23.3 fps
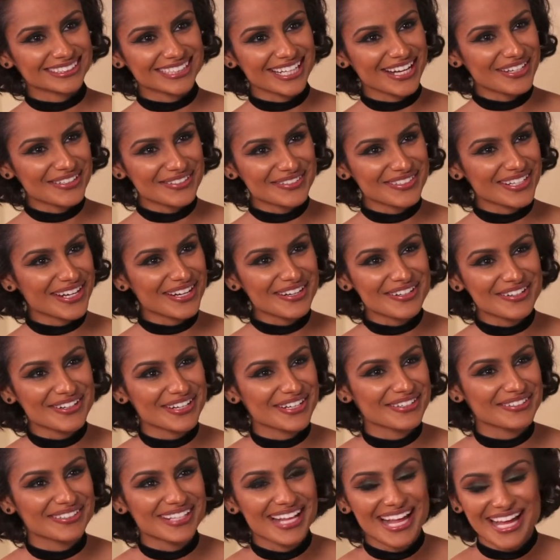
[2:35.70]
No, no,
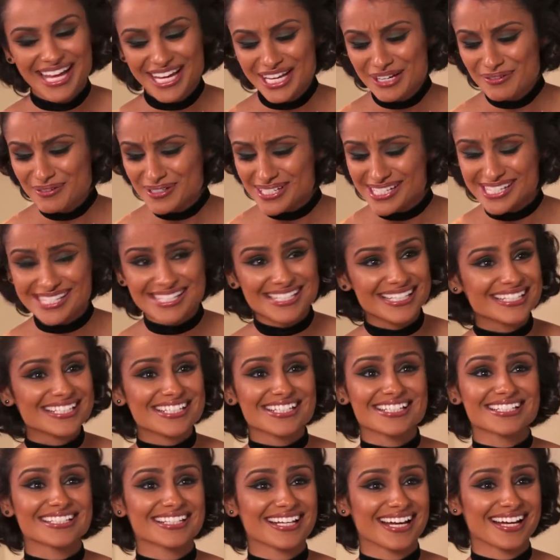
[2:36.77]
it was
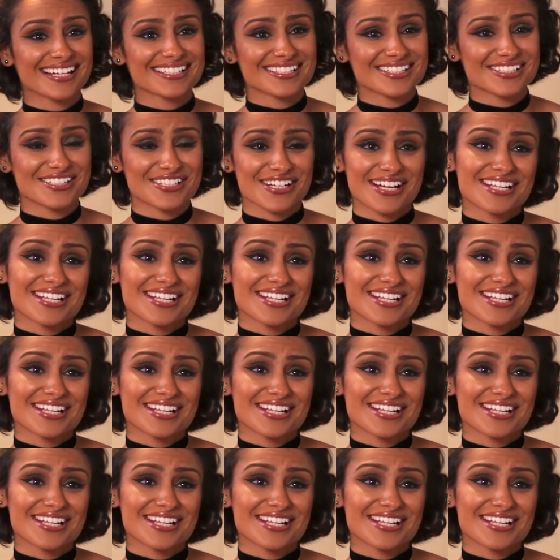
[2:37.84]
such a nice